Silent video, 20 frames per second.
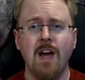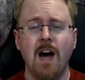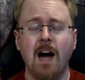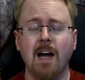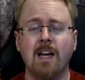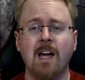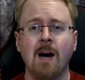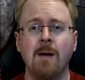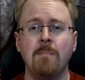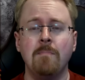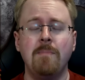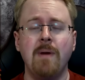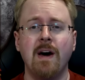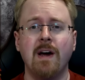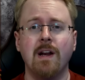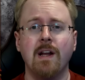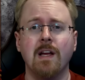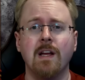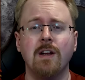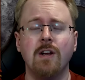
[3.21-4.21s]
I come
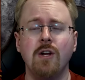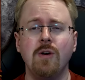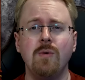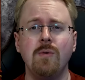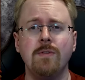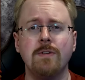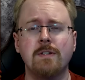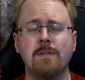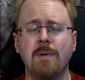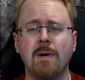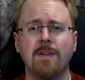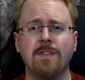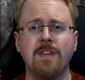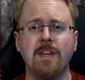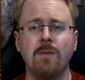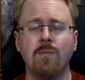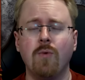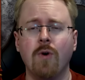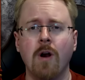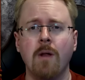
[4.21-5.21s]
bearing news about
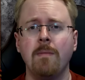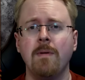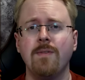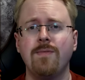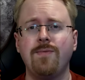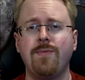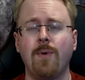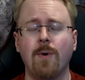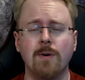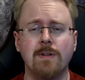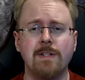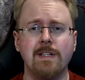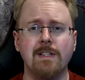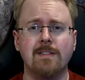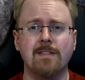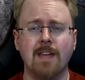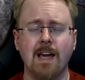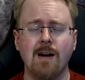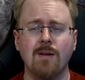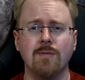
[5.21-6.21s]
the Warhammer
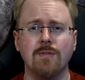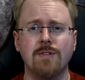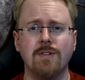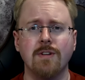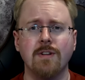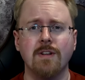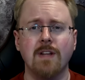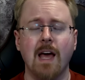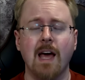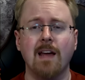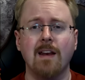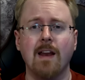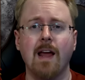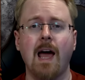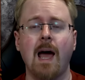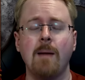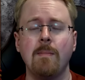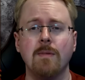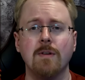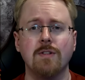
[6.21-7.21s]
40,000 and
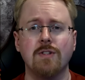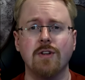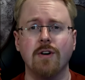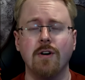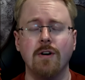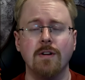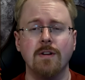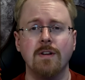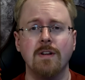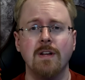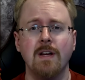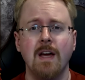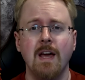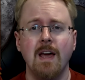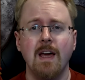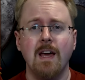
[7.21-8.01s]
Amazon